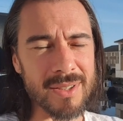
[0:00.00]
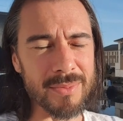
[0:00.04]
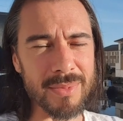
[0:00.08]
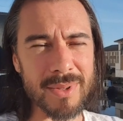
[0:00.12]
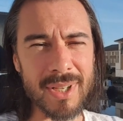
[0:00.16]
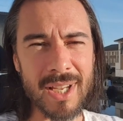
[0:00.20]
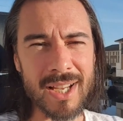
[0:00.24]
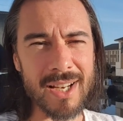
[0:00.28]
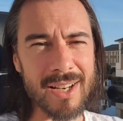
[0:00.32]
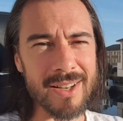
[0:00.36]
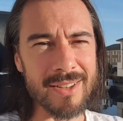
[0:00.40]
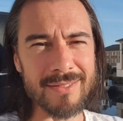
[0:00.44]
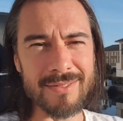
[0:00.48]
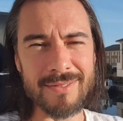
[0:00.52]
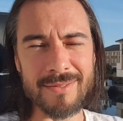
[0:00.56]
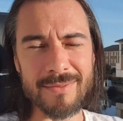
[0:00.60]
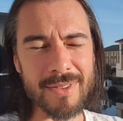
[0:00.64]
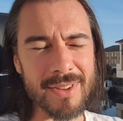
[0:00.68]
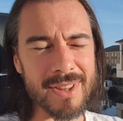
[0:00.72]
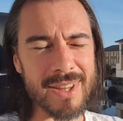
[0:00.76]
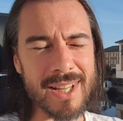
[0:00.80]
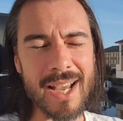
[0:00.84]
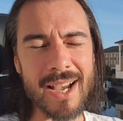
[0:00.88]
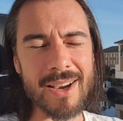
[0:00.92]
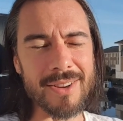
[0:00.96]
I'm getting
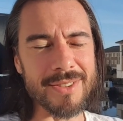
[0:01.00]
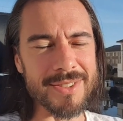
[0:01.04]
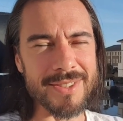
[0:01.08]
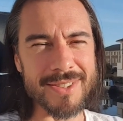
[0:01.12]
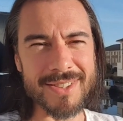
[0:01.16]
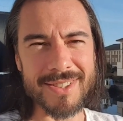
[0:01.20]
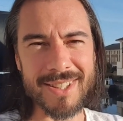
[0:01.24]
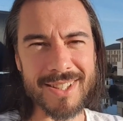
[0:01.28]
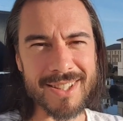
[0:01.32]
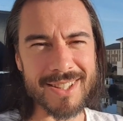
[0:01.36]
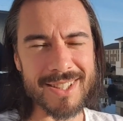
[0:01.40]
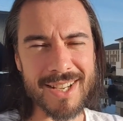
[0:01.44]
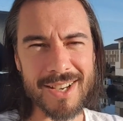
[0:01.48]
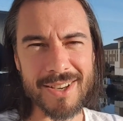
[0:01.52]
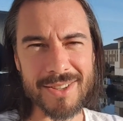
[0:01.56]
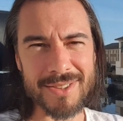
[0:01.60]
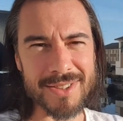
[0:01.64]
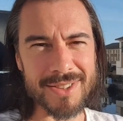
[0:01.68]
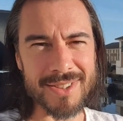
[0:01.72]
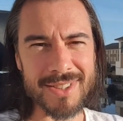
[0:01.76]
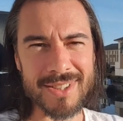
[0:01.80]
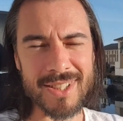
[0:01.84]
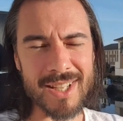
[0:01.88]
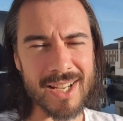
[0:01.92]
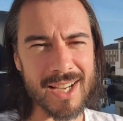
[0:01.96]
thousands and
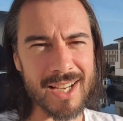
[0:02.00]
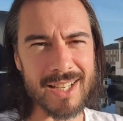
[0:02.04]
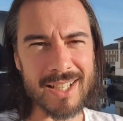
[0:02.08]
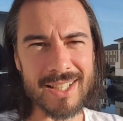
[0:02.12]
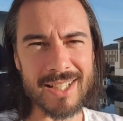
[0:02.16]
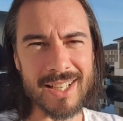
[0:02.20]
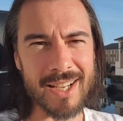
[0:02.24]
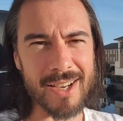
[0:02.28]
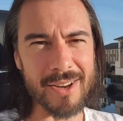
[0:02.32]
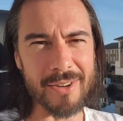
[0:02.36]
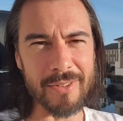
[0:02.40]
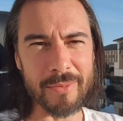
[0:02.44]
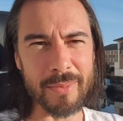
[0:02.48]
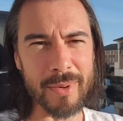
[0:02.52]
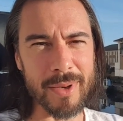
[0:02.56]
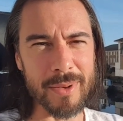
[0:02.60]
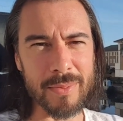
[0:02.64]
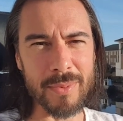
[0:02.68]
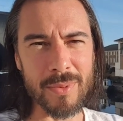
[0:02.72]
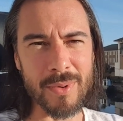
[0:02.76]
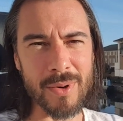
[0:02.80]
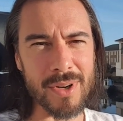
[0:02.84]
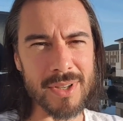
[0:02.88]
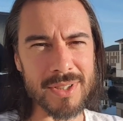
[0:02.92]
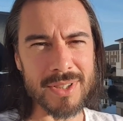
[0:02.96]
thousands daily now of
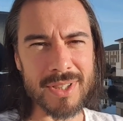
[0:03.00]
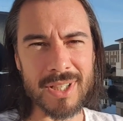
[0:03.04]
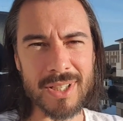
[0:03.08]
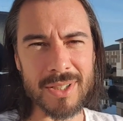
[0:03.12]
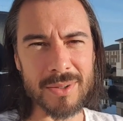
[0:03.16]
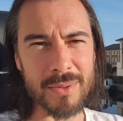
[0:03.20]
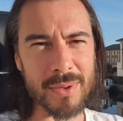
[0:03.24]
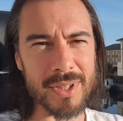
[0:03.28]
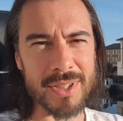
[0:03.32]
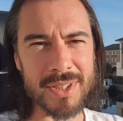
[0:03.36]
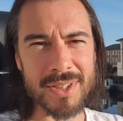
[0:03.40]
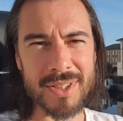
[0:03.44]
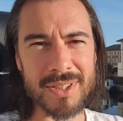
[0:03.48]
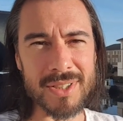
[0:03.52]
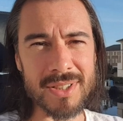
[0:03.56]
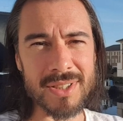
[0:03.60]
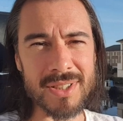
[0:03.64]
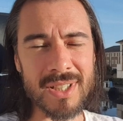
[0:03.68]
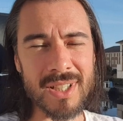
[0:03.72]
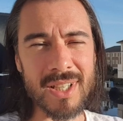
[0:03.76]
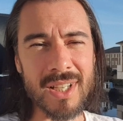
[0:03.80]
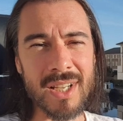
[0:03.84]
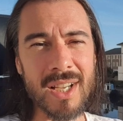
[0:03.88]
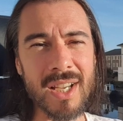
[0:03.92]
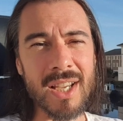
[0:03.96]
people asking questions.